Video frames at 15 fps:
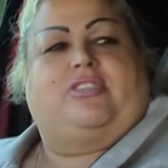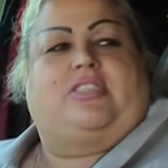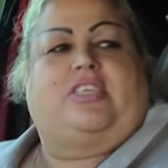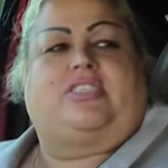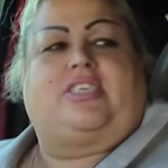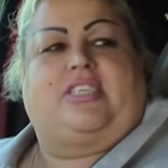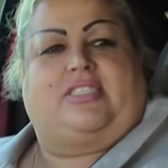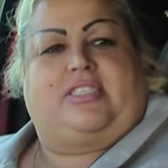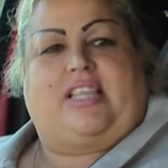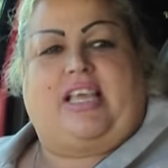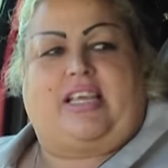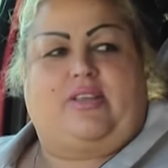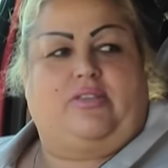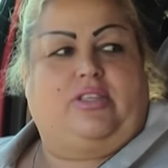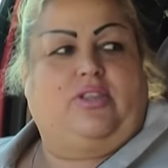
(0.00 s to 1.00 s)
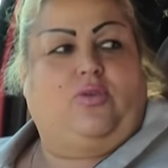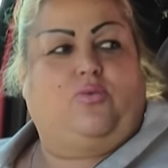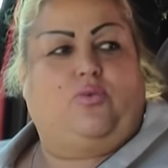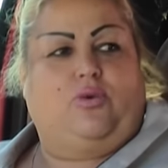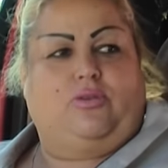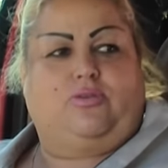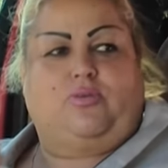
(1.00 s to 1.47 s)
edition is like a little
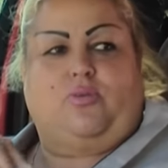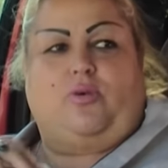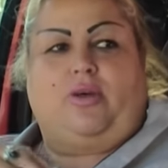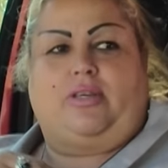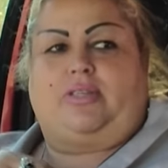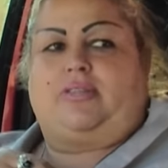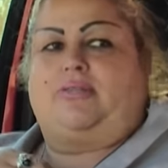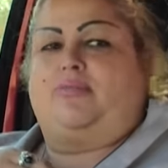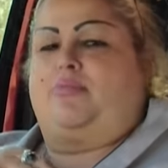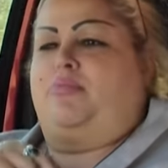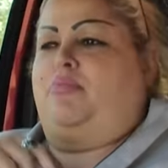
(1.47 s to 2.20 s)
Rolls Royce.